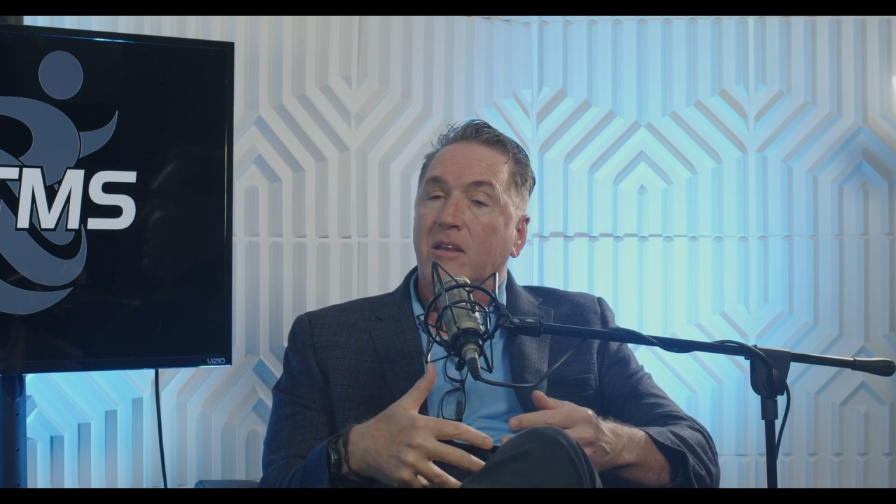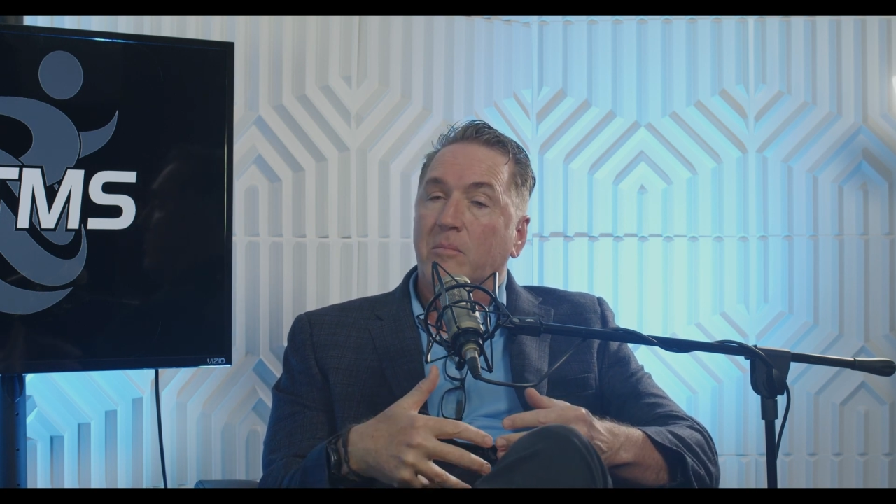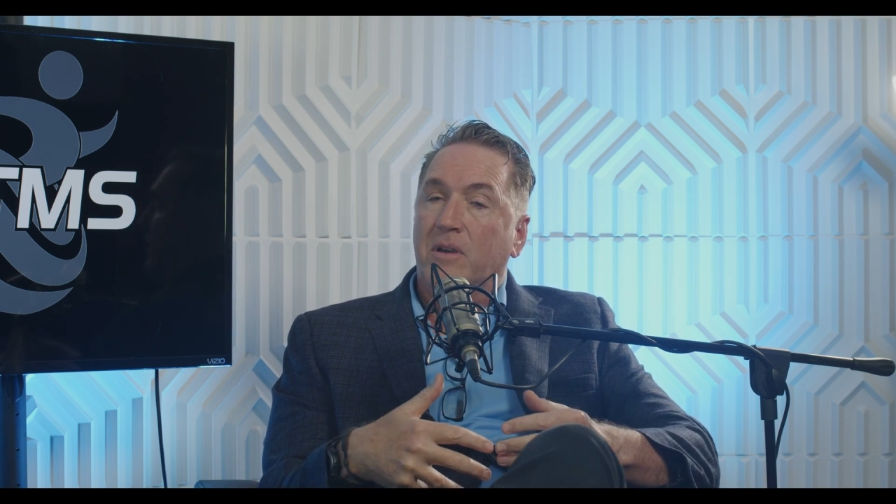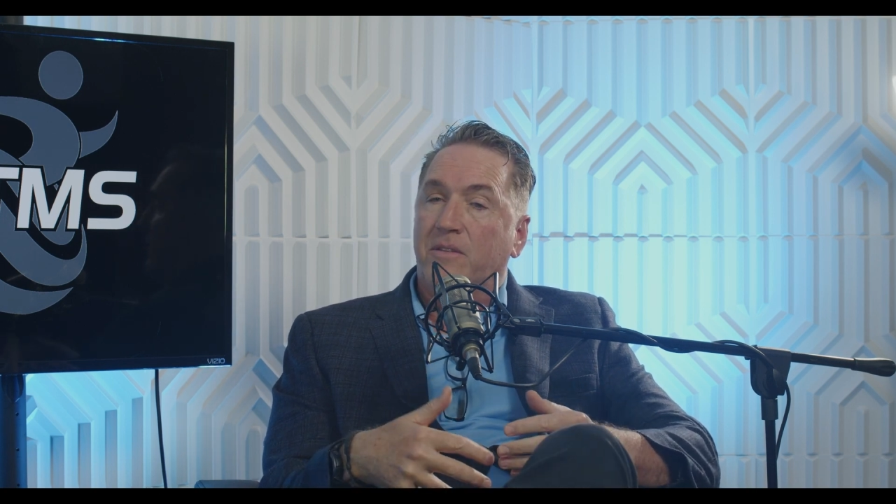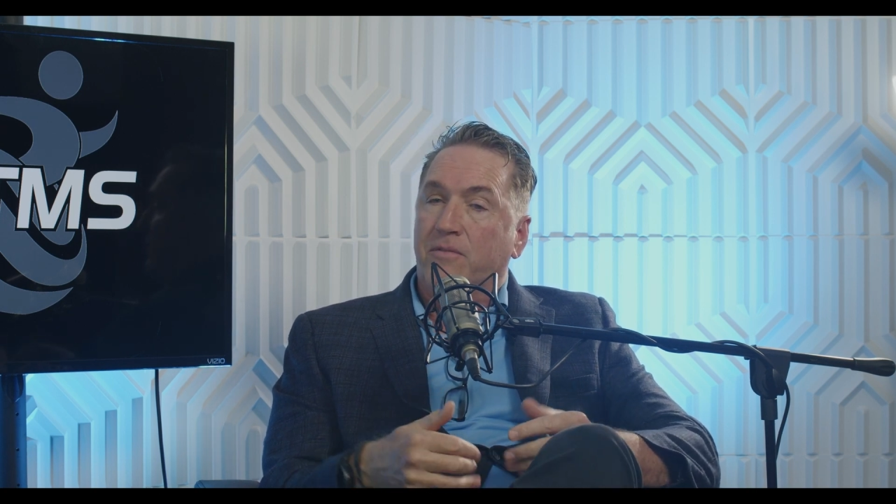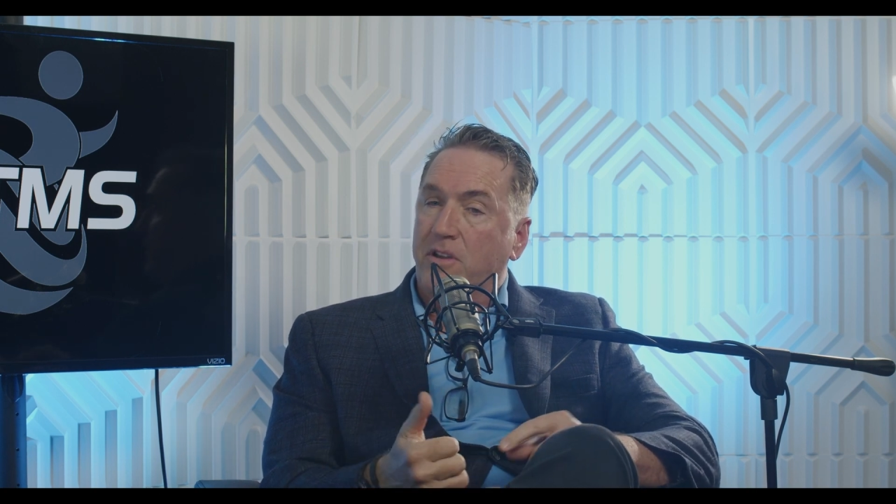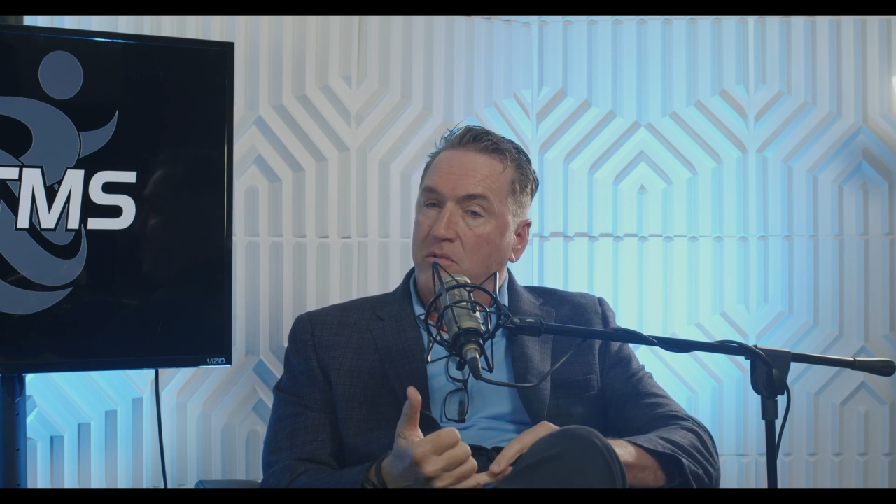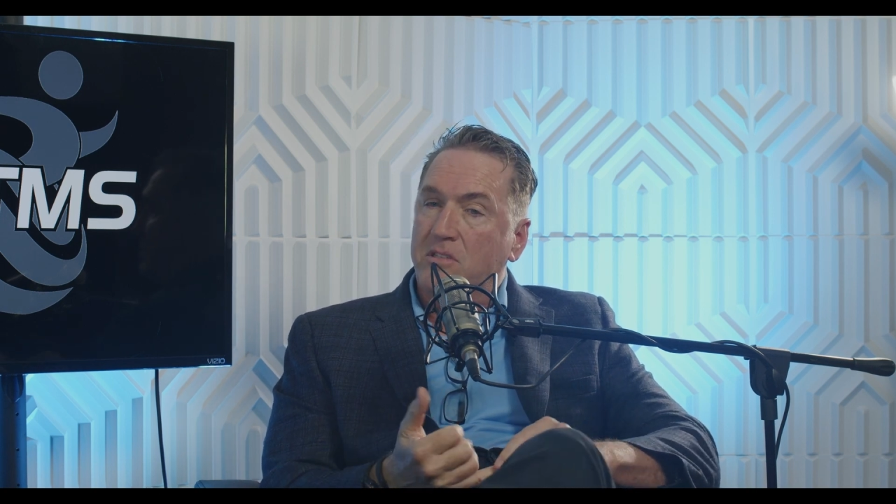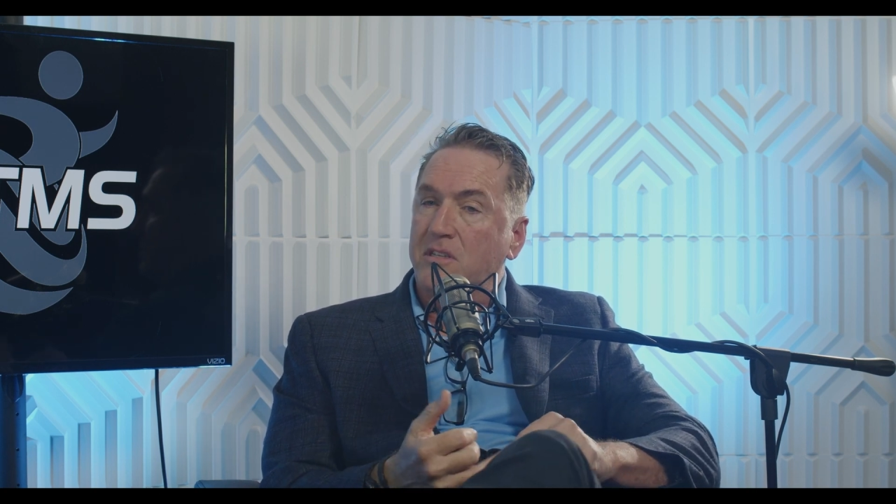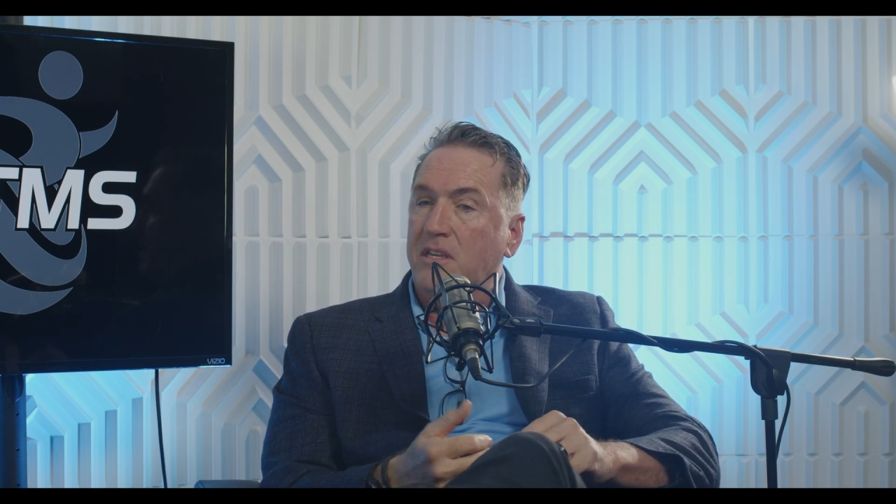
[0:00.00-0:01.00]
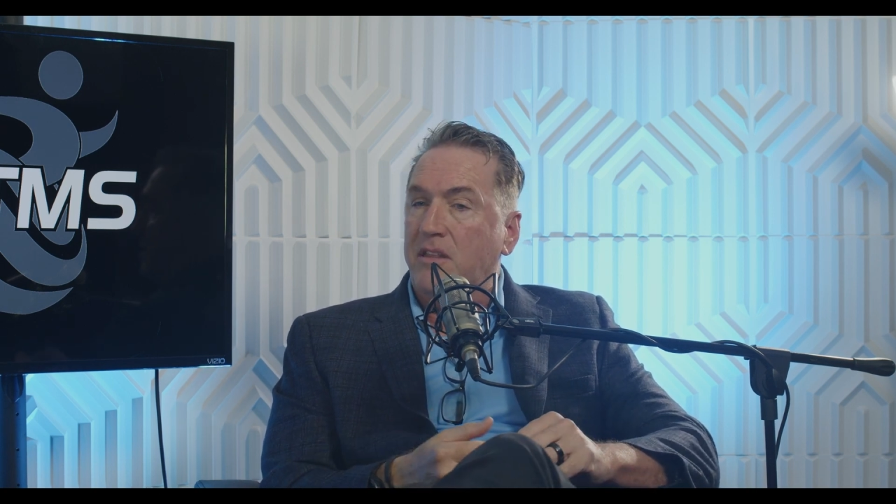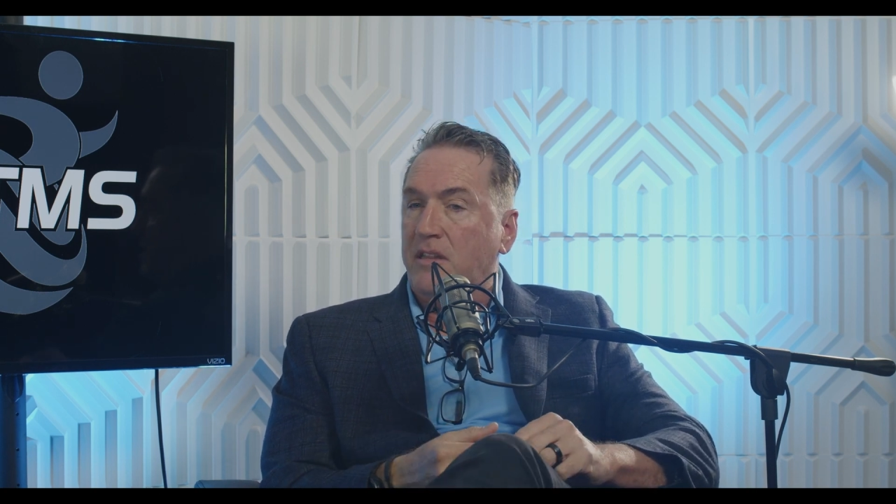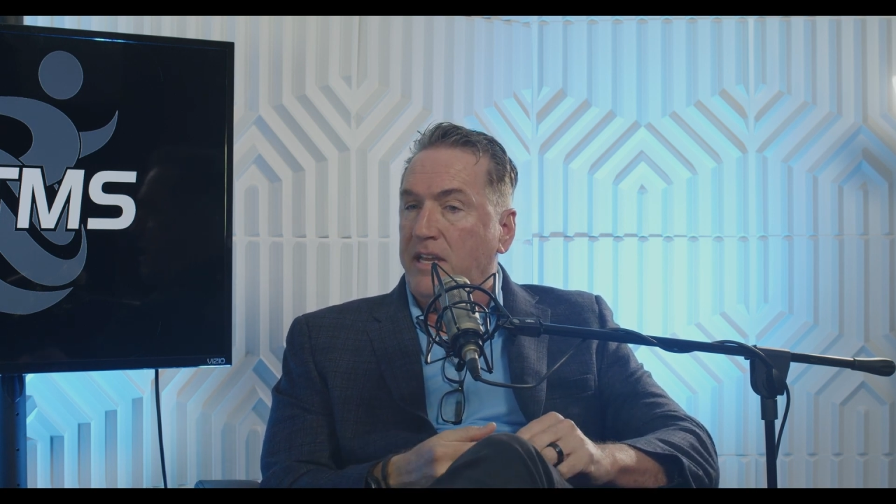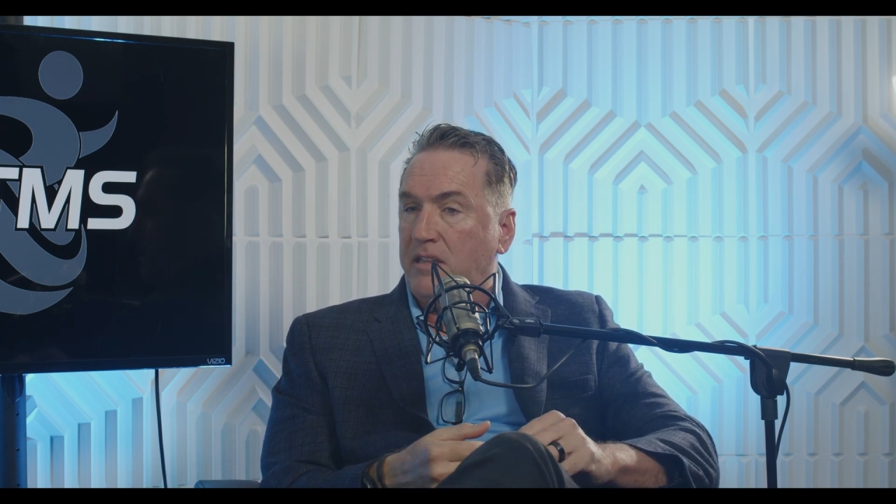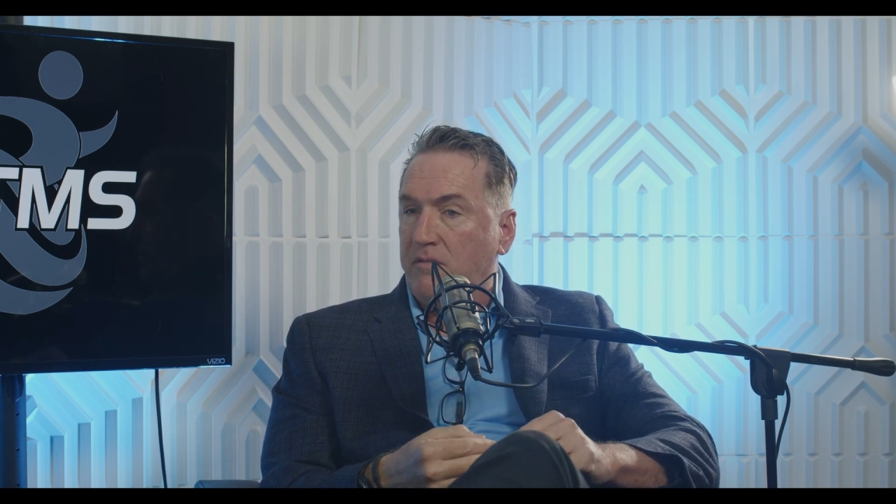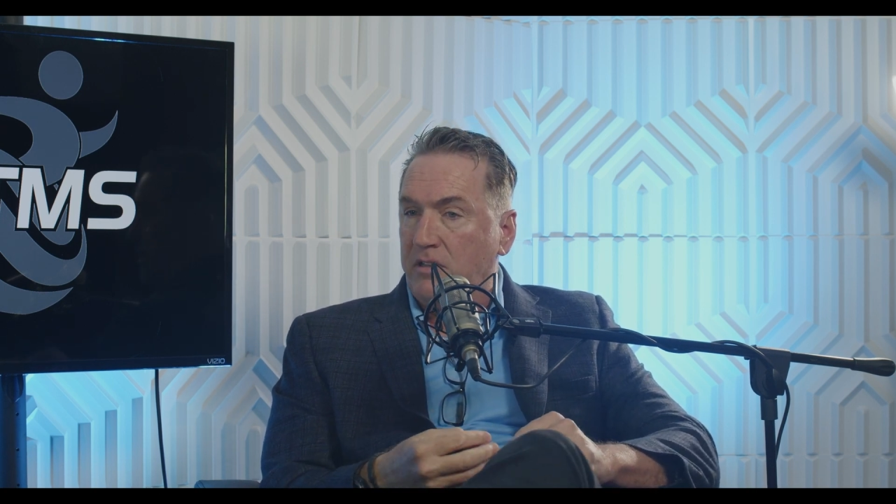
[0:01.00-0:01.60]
But the frequency, the length of the